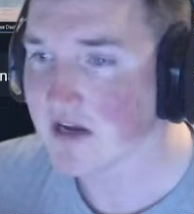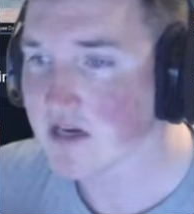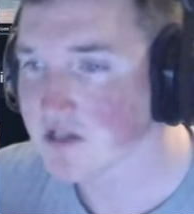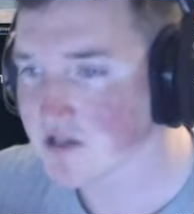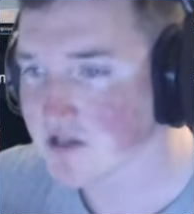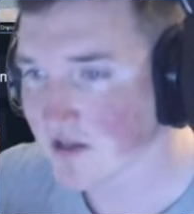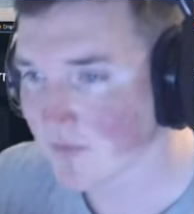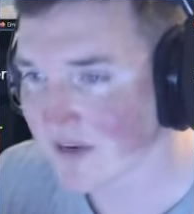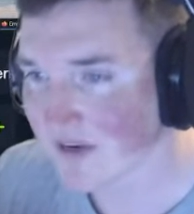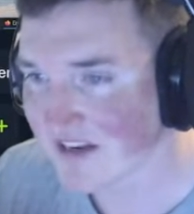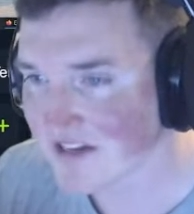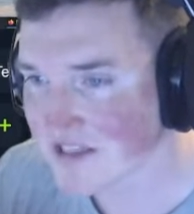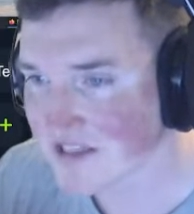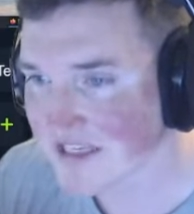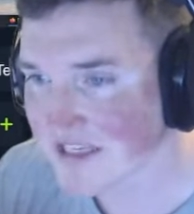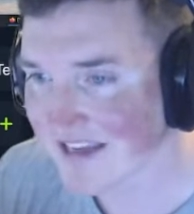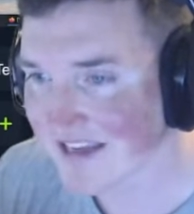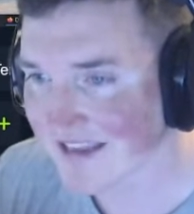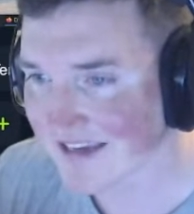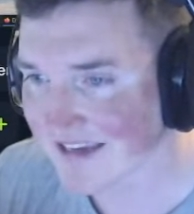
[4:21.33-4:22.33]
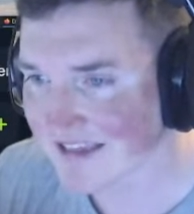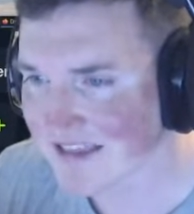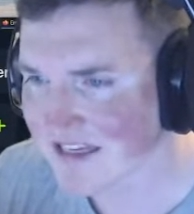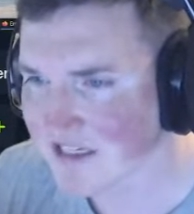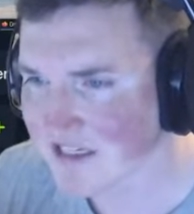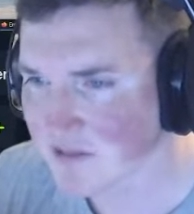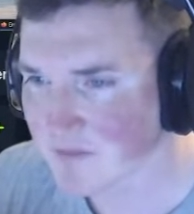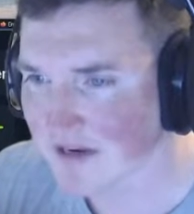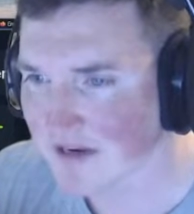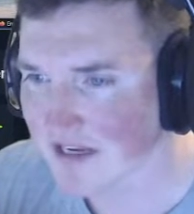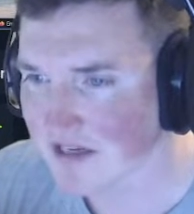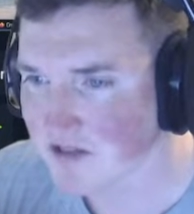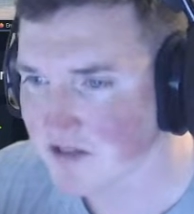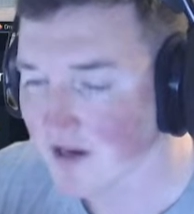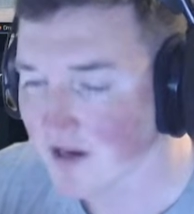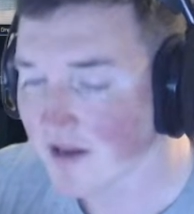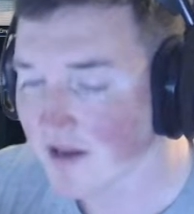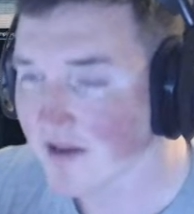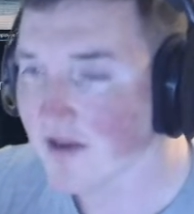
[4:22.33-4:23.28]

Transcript: so that we can see it like this because